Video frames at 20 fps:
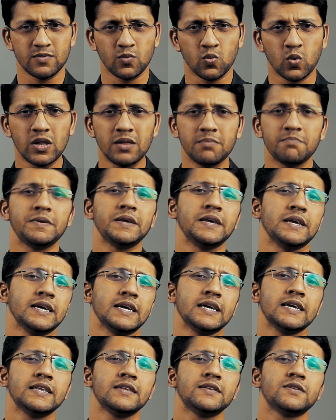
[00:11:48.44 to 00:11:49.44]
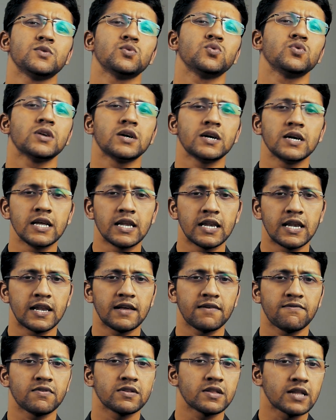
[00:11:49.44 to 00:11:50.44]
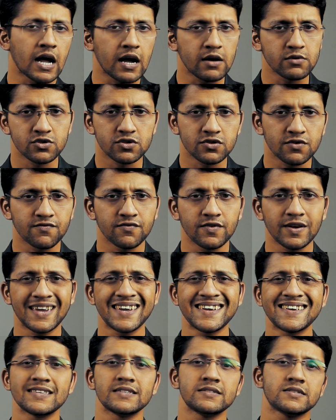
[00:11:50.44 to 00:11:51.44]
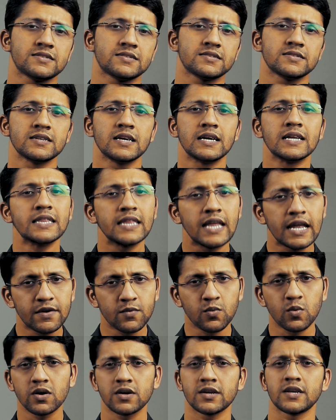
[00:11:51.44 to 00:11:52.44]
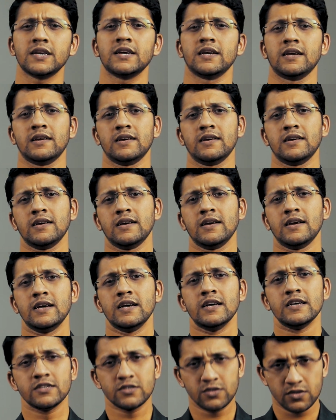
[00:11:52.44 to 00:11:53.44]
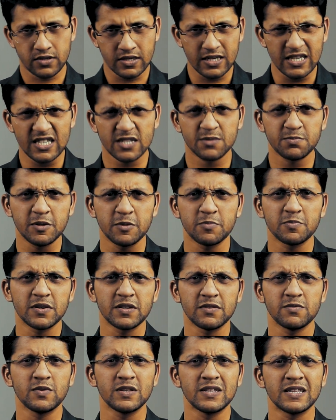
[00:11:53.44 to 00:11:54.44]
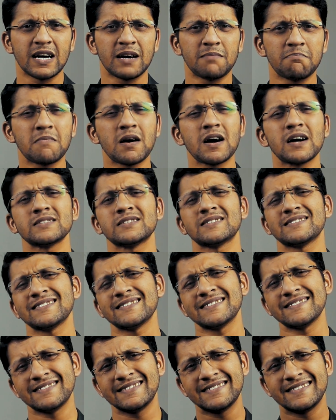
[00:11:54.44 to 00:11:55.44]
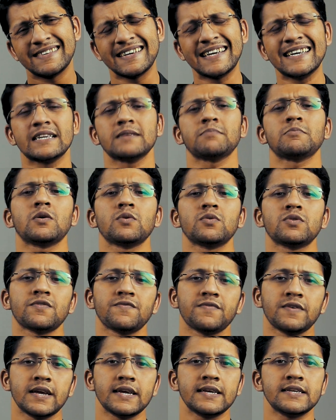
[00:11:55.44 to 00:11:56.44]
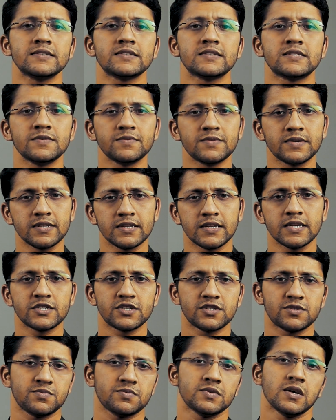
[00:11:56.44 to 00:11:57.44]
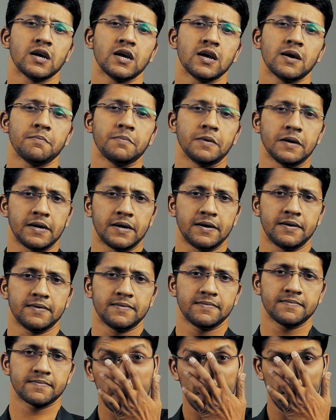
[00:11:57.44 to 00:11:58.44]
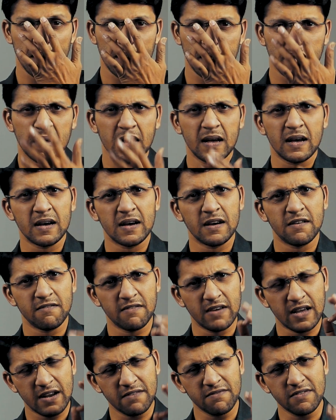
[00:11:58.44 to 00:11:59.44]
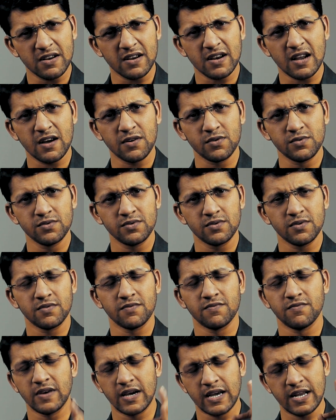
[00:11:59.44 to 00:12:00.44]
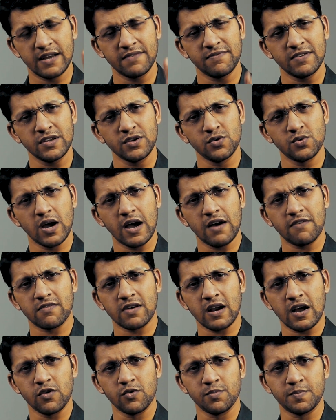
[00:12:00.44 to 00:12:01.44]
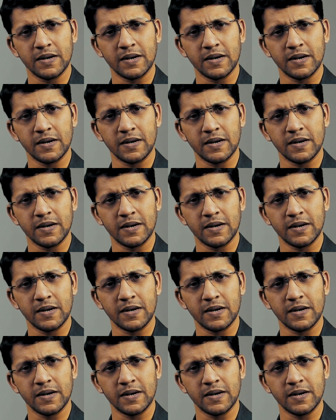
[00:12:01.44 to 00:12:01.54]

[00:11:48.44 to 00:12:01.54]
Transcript: will be into the 11th house of gains, networking. So these people will amass a great amount of gains during this period. Wherever you have Rahu